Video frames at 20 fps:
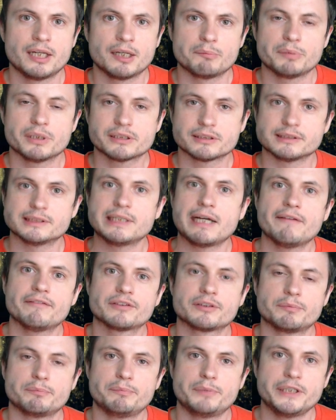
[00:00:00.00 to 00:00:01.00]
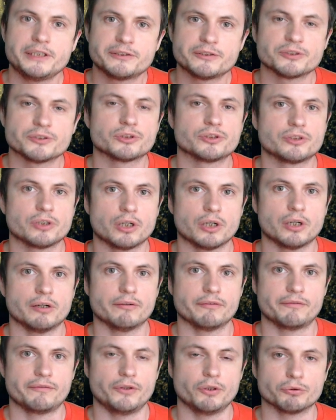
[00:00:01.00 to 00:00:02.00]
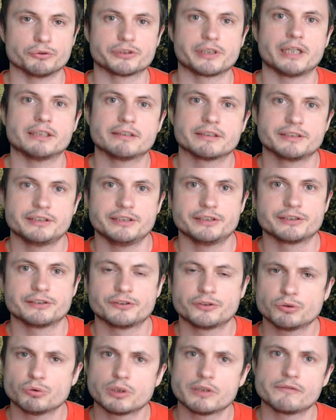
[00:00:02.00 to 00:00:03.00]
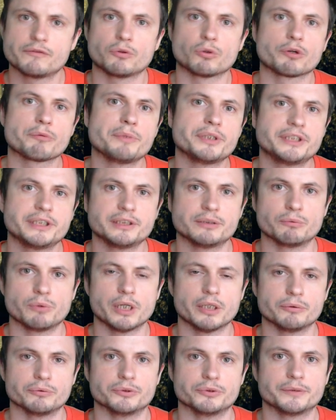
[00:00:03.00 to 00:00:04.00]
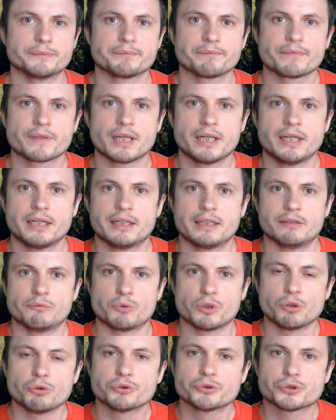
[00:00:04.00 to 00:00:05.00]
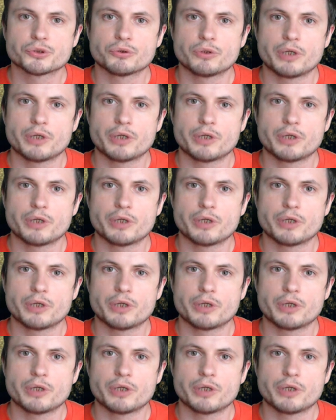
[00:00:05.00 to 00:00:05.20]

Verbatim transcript: but left pieces of those galaxies sort of orbiting around. We also